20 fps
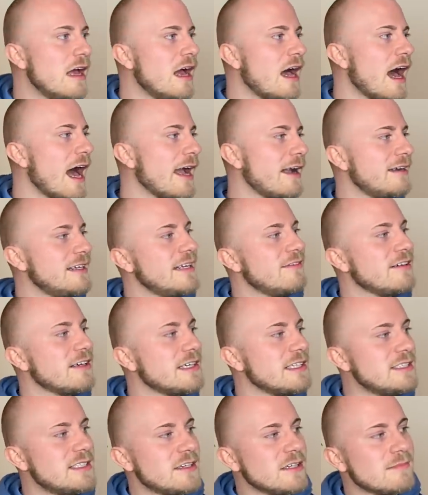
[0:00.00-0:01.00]
I could even
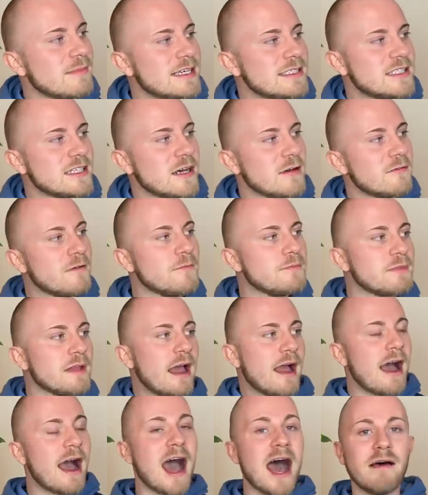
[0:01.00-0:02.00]
consider myself
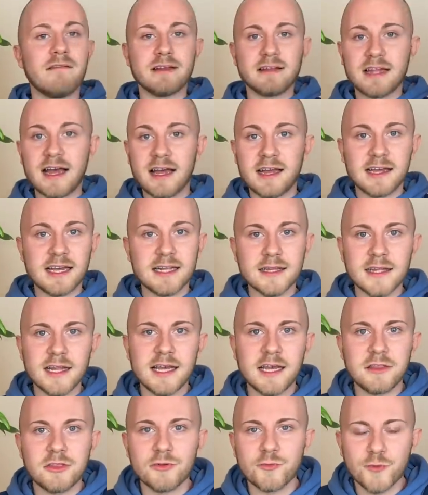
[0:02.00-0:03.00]
having that in
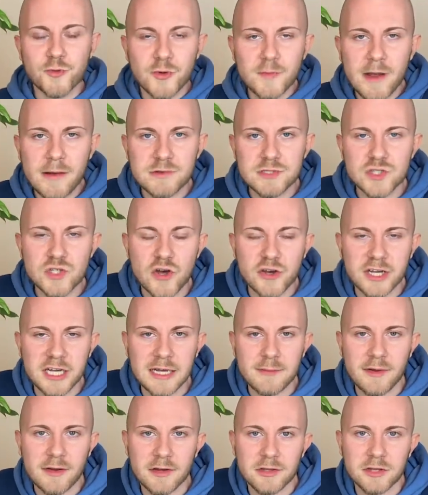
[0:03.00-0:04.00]
like the room I was talking
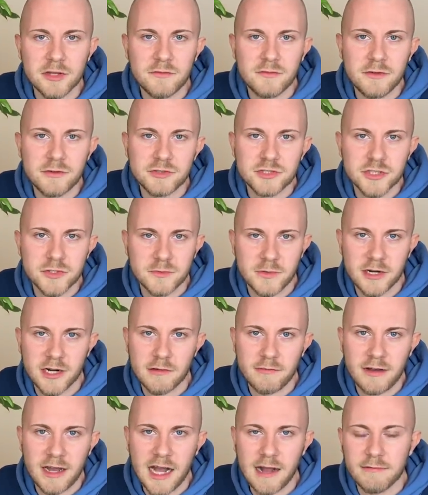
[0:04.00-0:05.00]
about in the future, where
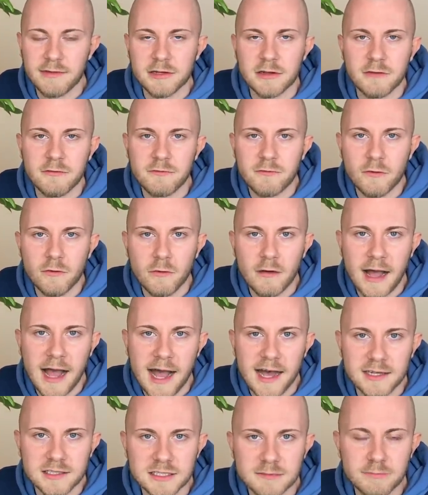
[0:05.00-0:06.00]
if I have like a
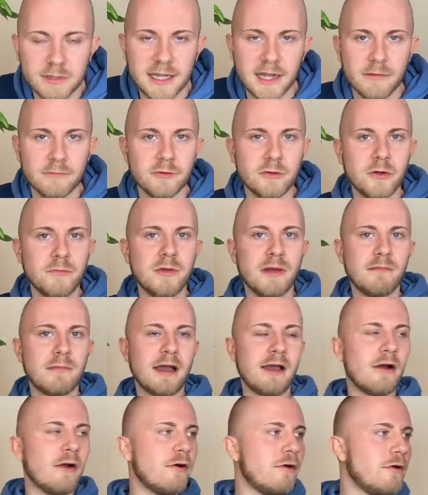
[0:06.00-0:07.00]
full-ass plant room in my
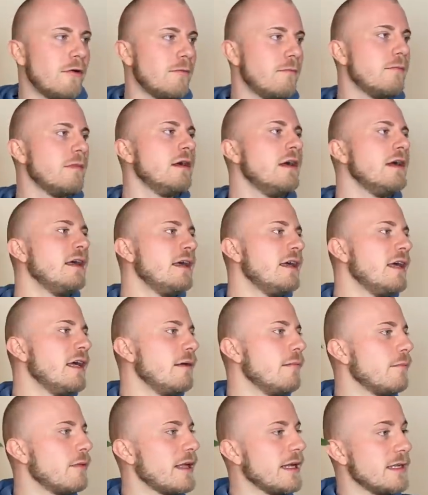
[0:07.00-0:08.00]
home
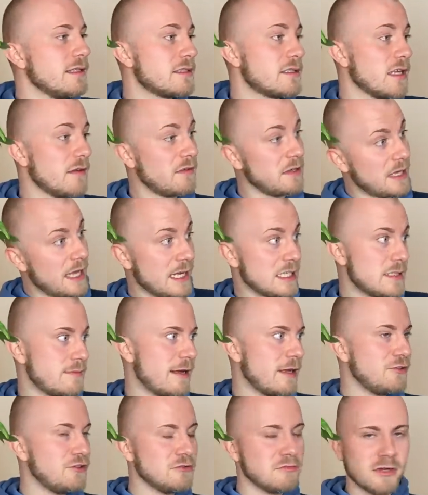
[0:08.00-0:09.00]
in place of a guest
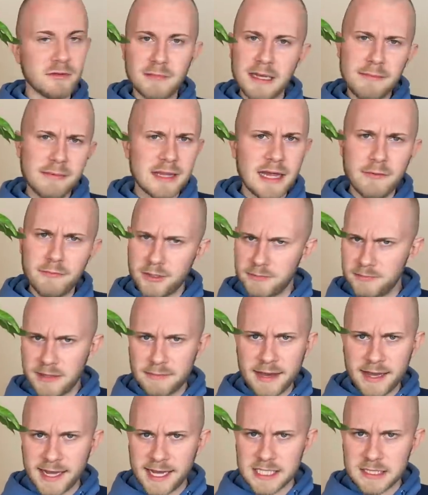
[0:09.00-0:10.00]
bedroom, or maybe that would be
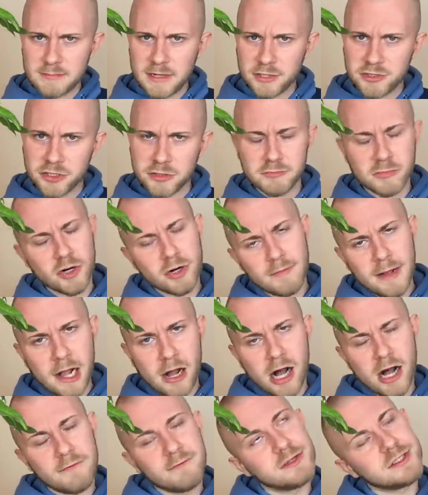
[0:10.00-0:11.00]
my guest bedroom or my
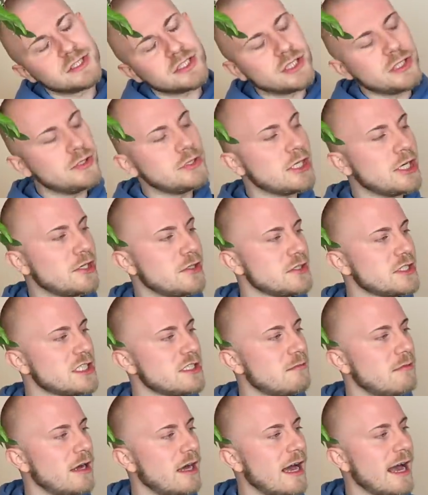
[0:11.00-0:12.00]
office, who knows?
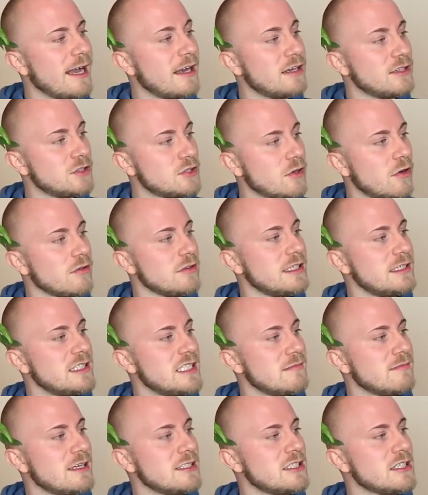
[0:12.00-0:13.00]
But I could totally see
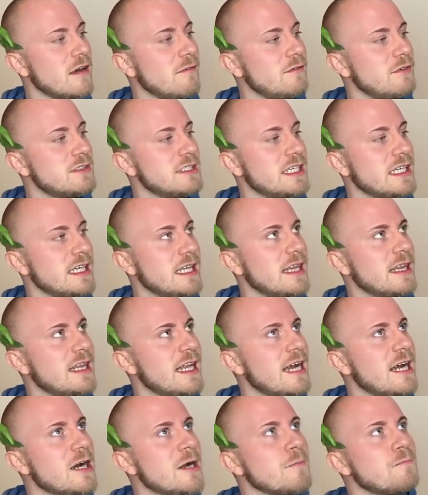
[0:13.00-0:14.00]
myself using it in
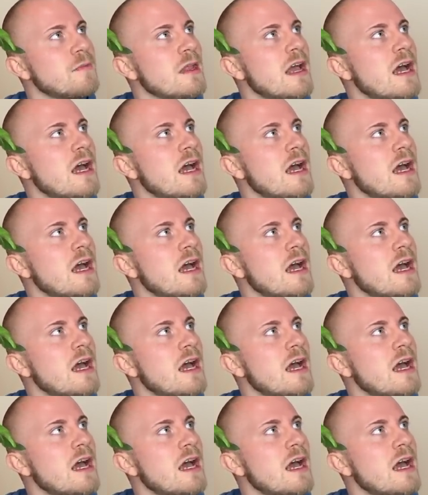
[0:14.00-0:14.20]
there.